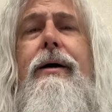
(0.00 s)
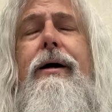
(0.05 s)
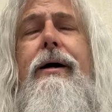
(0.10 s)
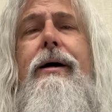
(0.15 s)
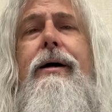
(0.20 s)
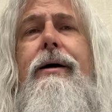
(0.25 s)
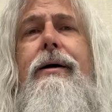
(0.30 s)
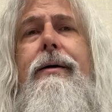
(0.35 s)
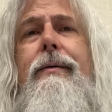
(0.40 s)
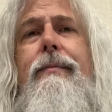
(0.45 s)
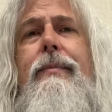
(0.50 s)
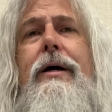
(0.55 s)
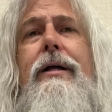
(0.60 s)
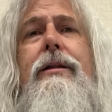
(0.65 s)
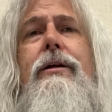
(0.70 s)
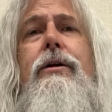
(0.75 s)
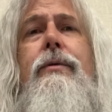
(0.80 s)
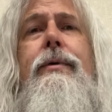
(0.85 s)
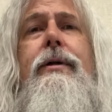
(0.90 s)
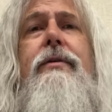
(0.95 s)
a
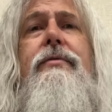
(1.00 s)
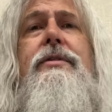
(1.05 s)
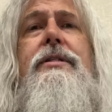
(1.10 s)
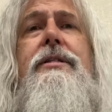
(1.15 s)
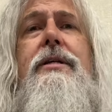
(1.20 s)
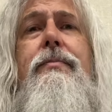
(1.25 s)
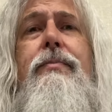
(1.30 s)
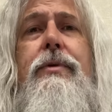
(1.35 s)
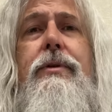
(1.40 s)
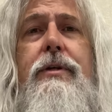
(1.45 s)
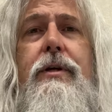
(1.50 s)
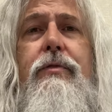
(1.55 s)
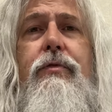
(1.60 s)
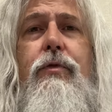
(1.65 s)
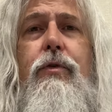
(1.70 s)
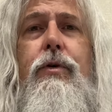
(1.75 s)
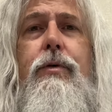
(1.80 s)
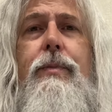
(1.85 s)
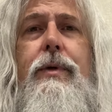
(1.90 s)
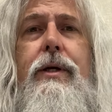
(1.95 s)
little bit of sympathy
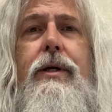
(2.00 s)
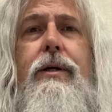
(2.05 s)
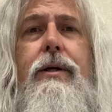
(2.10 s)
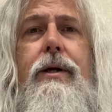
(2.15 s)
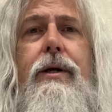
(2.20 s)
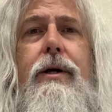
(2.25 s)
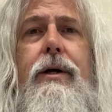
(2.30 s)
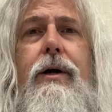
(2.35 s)
for me,